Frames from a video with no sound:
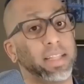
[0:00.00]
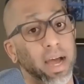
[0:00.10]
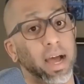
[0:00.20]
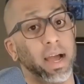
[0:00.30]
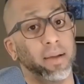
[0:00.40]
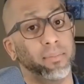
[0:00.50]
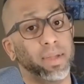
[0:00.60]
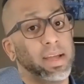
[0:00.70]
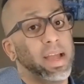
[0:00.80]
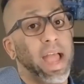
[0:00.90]
time,
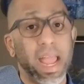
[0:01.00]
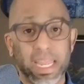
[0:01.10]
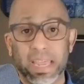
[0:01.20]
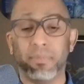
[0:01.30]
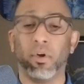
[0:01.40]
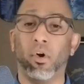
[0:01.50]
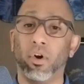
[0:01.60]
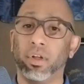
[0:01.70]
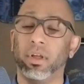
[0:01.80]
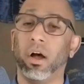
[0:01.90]
and keep your
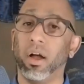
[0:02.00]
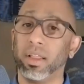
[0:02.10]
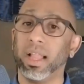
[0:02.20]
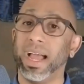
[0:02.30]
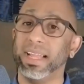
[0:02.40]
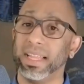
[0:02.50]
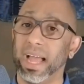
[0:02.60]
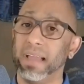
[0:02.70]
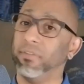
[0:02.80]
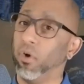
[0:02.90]
online
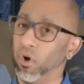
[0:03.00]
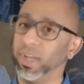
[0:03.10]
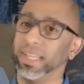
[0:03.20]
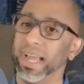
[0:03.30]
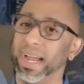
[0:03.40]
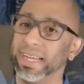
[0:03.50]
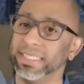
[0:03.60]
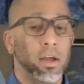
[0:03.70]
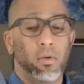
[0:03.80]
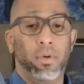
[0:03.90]
life
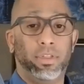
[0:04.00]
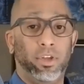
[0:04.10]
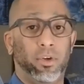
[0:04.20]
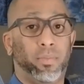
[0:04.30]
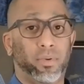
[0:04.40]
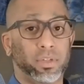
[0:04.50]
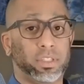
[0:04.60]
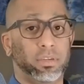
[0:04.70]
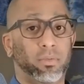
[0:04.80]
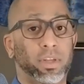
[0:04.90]
organized. Whether
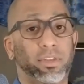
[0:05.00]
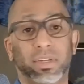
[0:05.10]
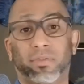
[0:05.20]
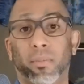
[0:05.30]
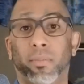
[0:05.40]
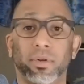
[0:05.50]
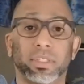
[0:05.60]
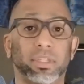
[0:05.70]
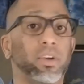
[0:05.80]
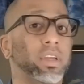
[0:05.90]
it's for
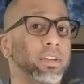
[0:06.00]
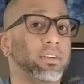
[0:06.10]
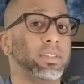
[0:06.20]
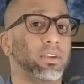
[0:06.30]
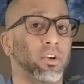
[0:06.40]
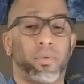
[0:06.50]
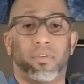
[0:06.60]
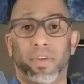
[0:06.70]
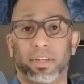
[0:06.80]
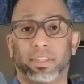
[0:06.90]
personal use or
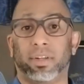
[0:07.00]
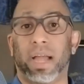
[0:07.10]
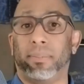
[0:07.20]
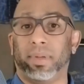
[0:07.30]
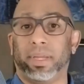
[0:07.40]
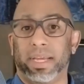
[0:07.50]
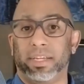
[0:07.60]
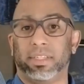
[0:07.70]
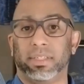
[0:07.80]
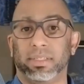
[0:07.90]
professional
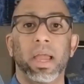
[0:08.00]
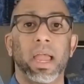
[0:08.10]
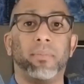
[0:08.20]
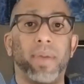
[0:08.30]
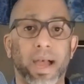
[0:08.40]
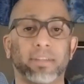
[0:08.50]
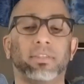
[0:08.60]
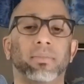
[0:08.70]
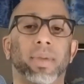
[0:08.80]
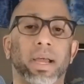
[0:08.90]
applications, a
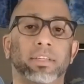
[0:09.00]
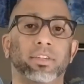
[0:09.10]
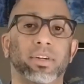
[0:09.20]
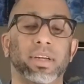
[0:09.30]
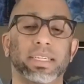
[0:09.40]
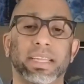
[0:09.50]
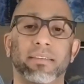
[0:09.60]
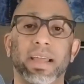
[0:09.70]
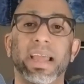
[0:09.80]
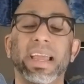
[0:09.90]
password manager is
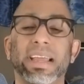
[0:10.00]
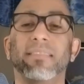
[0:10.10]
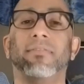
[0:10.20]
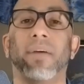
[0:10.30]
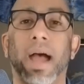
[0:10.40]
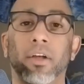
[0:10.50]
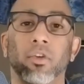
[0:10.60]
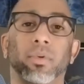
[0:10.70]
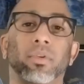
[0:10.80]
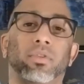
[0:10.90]
an
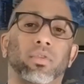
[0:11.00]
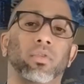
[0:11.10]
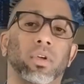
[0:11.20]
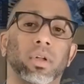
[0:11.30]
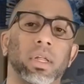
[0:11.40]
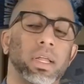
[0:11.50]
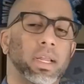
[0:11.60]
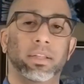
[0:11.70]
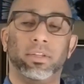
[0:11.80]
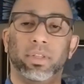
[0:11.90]
invaluable tool
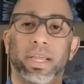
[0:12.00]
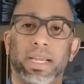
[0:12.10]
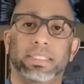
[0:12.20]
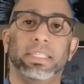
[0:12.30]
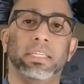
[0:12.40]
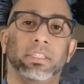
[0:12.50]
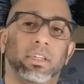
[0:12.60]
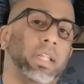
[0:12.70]
in today's digital